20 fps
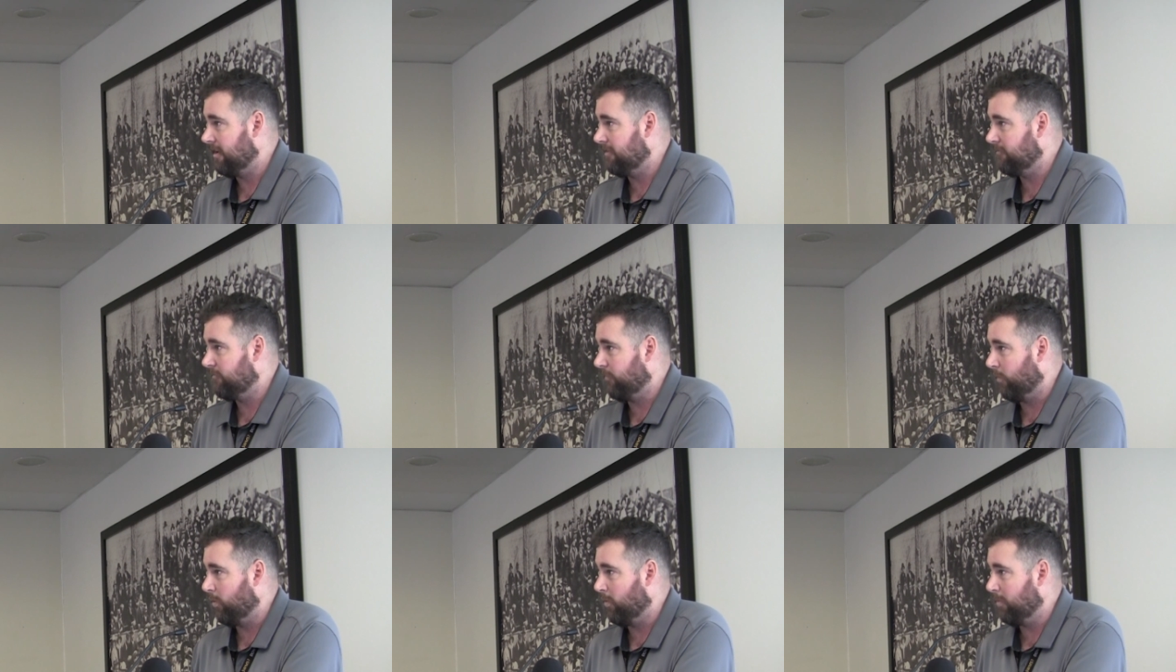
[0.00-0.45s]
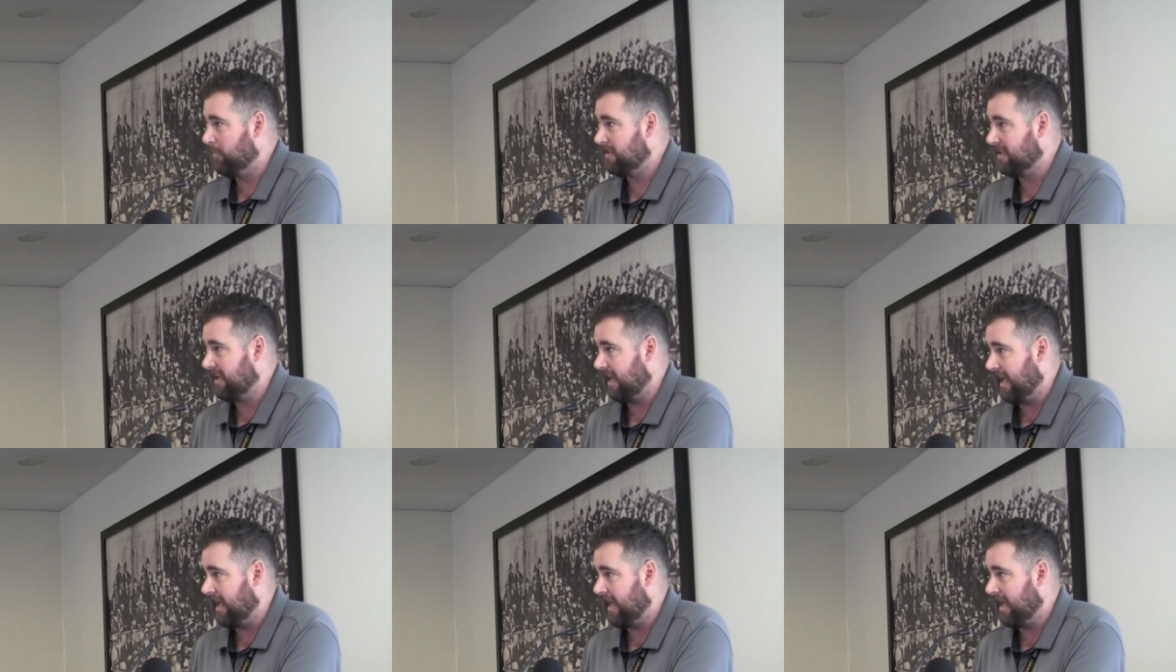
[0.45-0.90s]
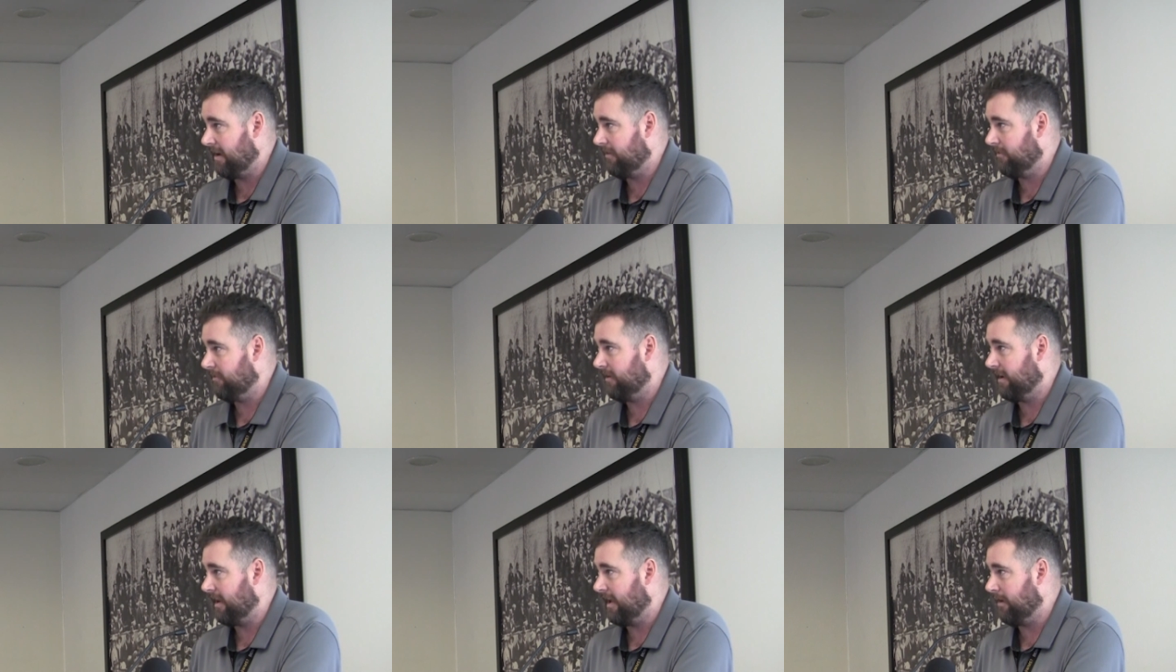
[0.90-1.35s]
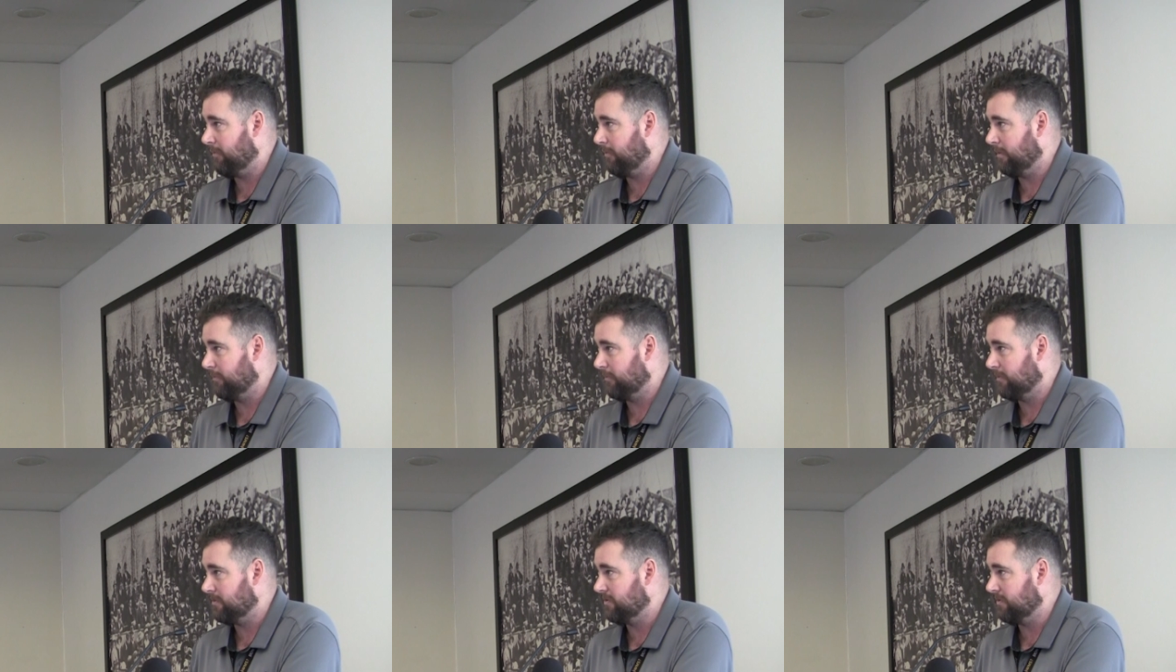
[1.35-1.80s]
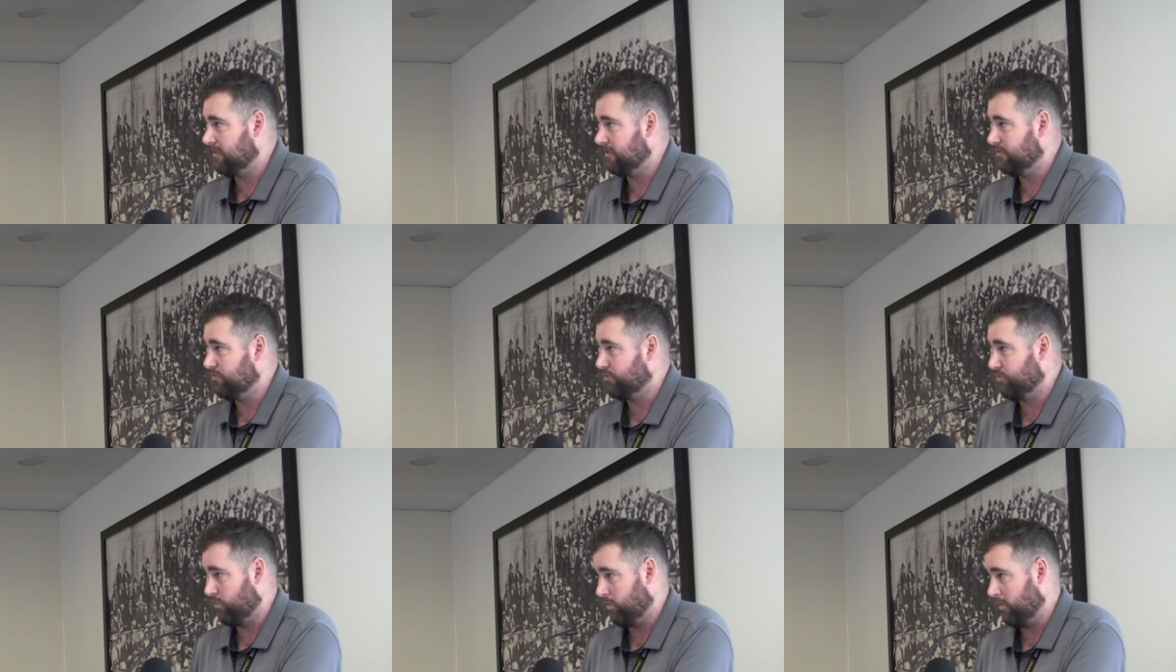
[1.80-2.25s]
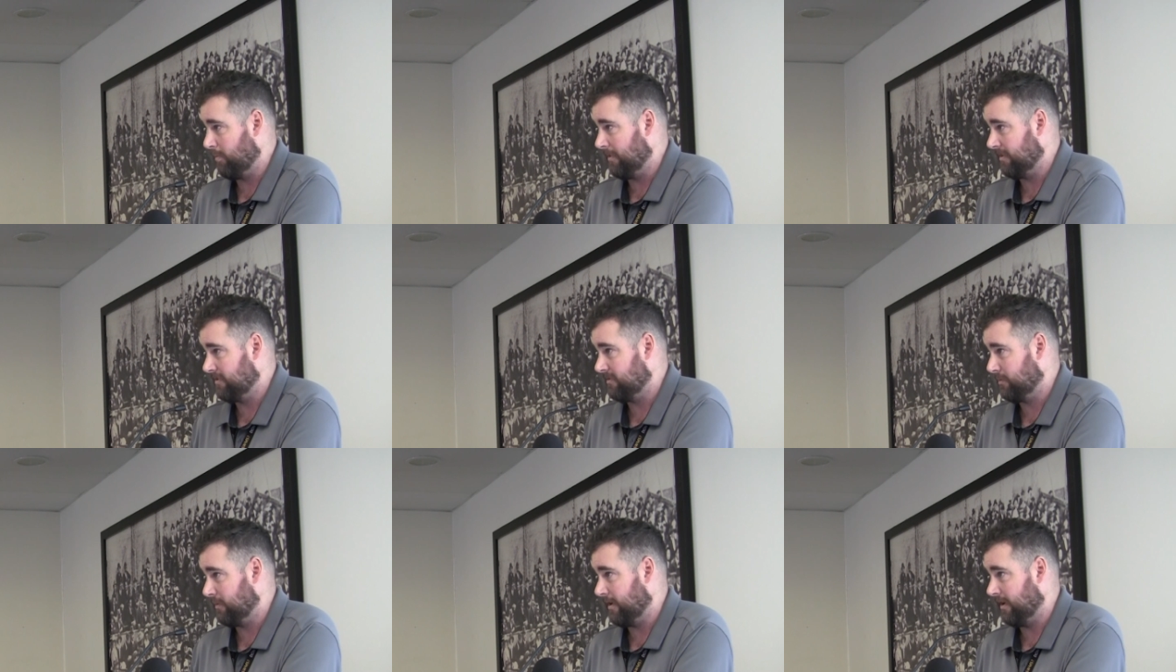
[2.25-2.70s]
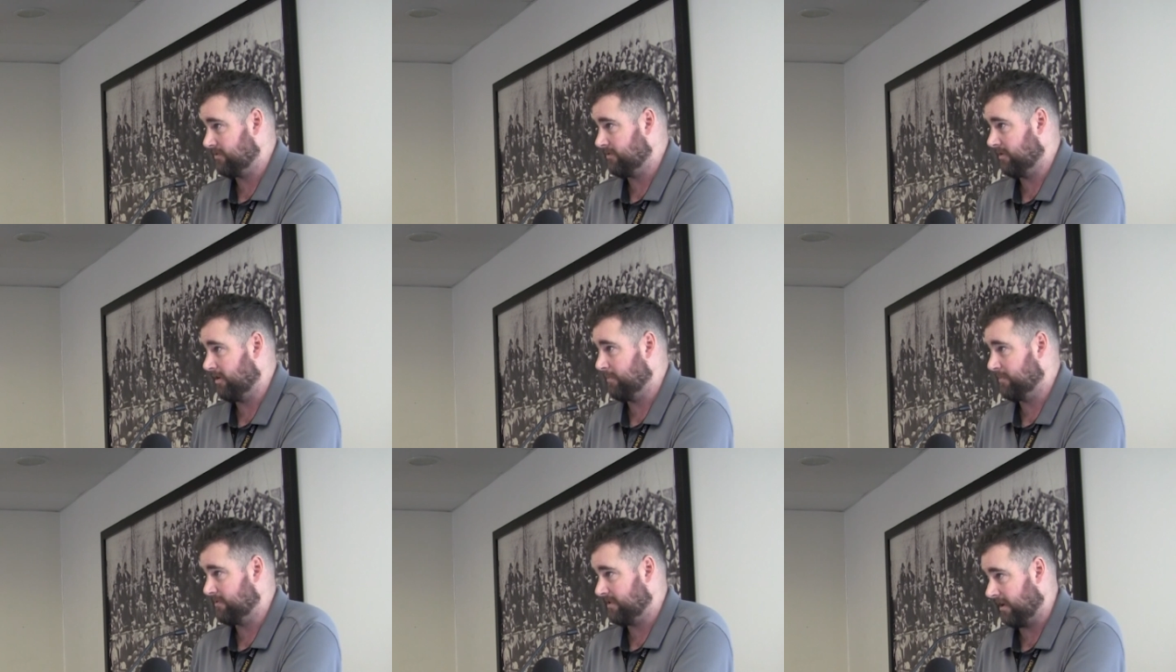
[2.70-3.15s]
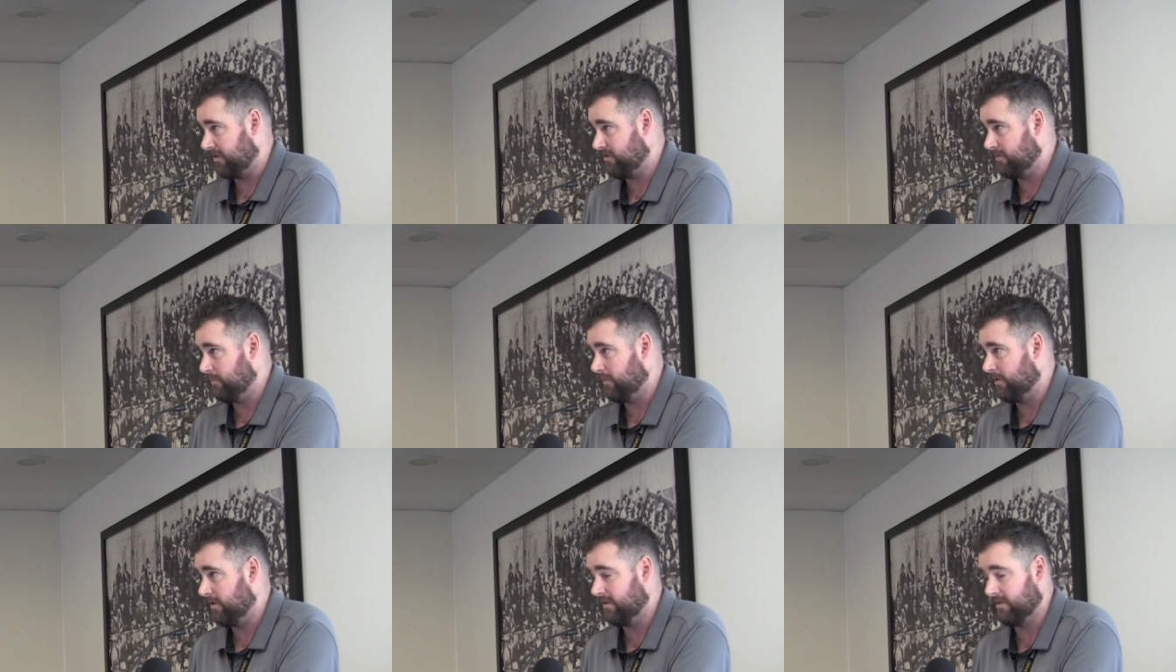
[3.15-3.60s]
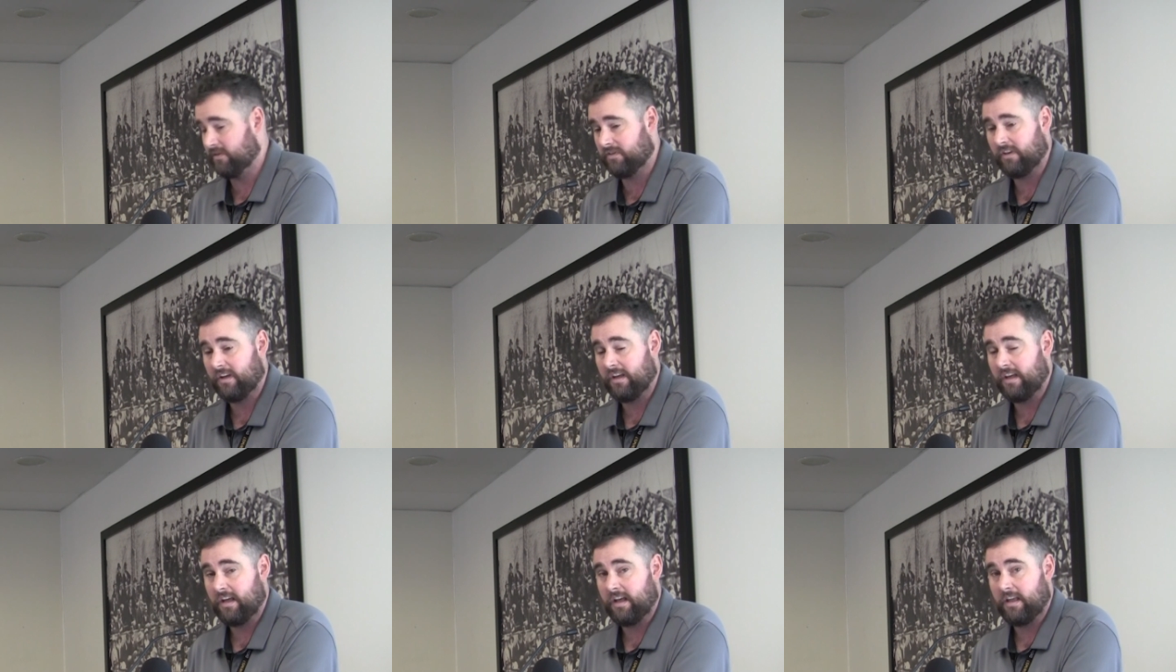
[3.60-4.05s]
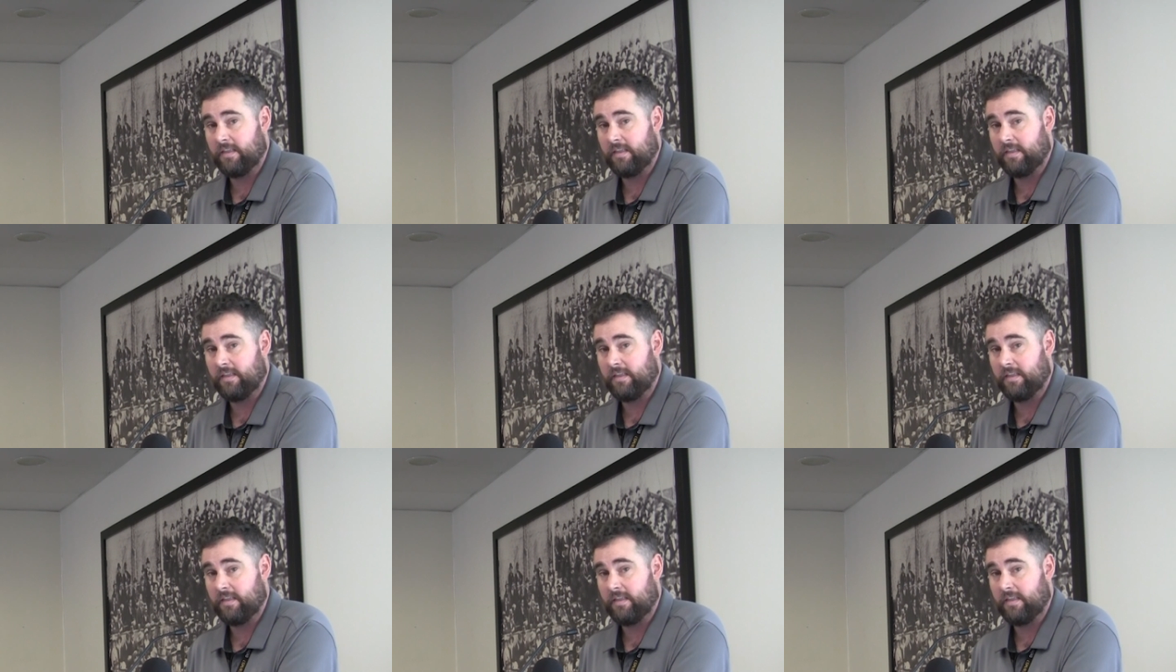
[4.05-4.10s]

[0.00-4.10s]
informed care and how we reduce trauma to our child protection workers,